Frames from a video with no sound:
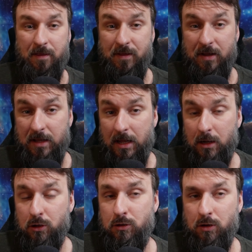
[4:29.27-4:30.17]
The
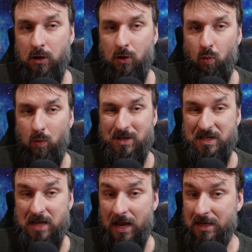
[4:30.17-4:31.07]
year was
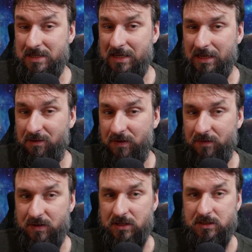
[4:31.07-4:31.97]

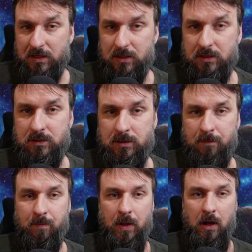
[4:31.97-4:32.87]
1956.
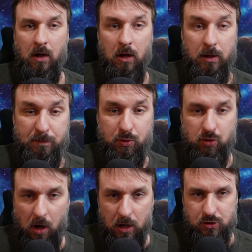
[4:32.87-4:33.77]

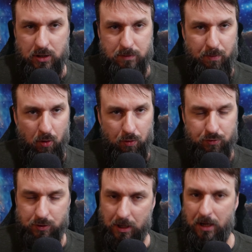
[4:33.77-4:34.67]
Project
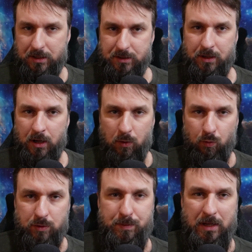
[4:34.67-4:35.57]
Poltergeist
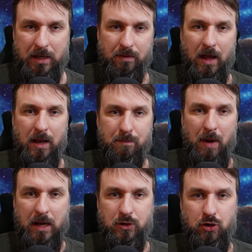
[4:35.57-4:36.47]
was being led
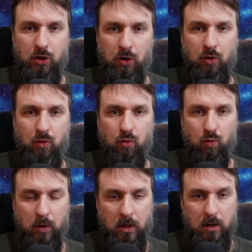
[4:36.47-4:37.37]
by
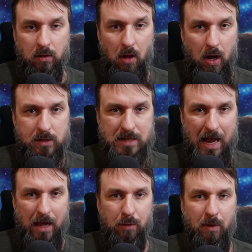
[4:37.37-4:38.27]
two Los
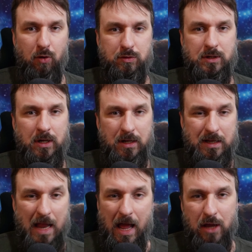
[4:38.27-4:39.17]
Alamos
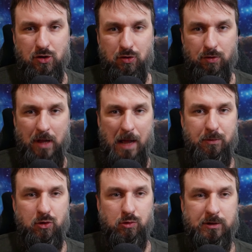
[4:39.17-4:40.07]
National
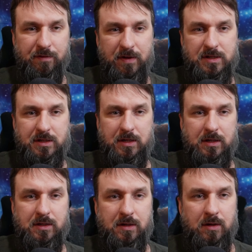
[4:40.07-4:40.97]
Laboratory
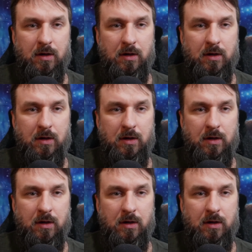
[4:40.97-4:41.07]
physicists,